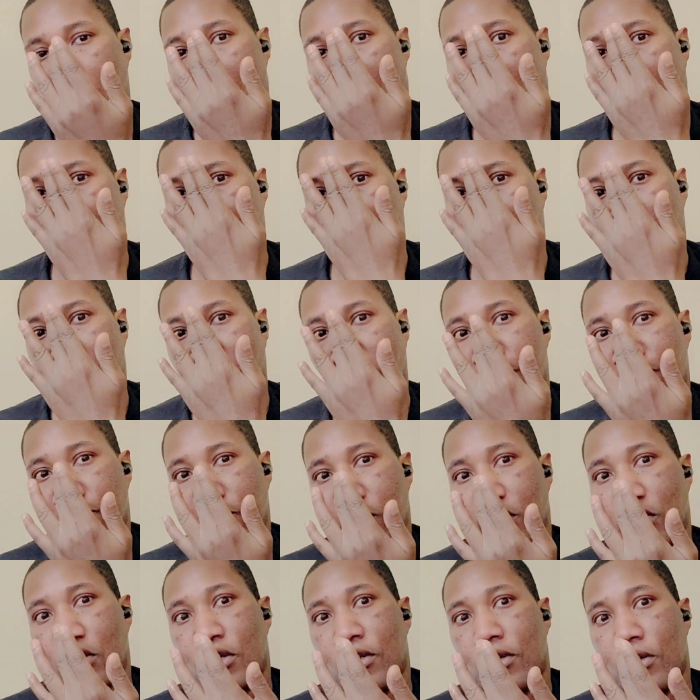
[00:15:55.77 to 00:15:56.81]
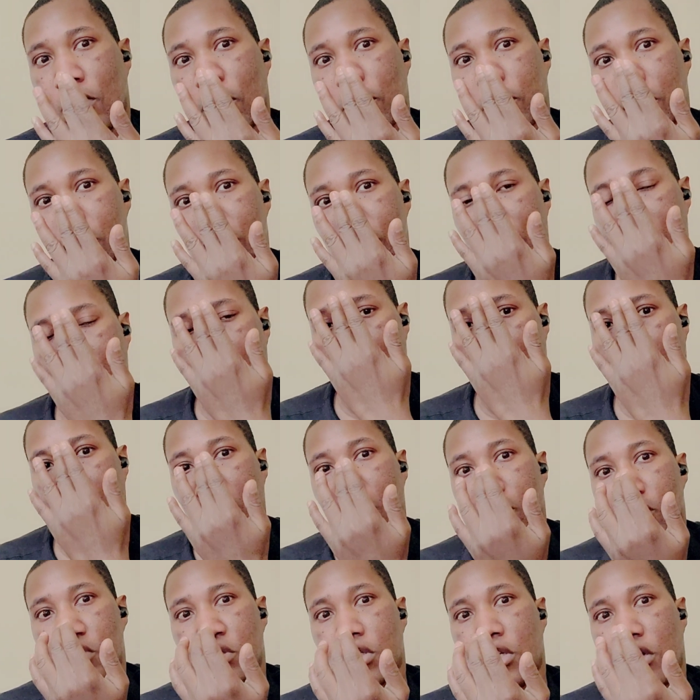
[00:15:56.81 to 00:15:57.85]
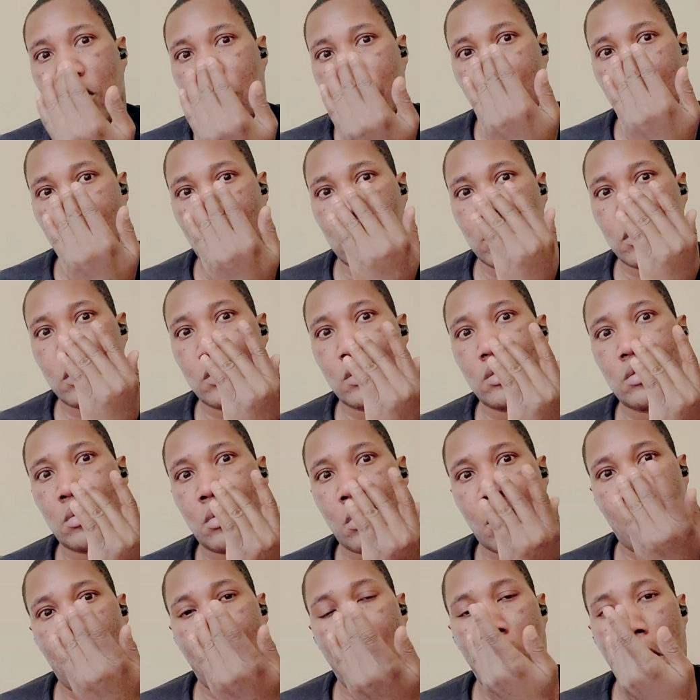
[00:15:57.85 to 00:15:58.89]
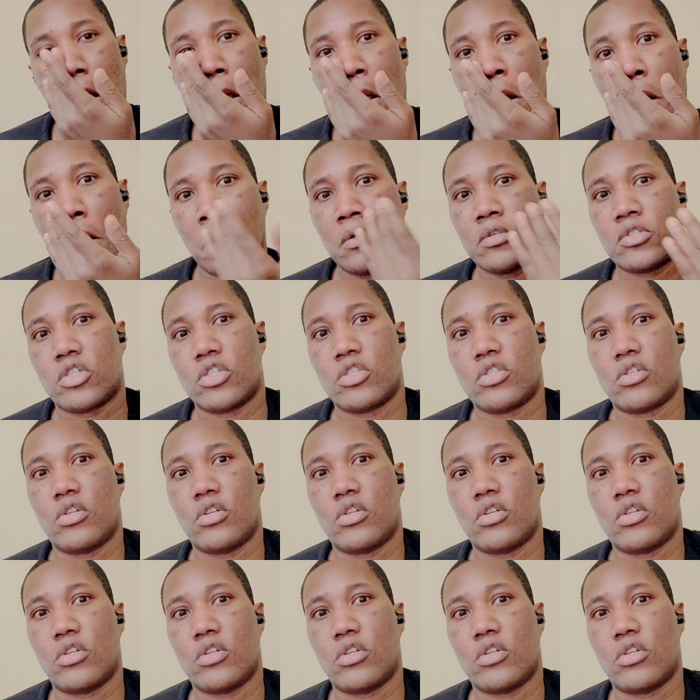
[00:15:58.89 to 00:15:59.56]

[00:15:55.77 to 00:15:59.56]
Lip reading: I can definitely notice like the nose area is just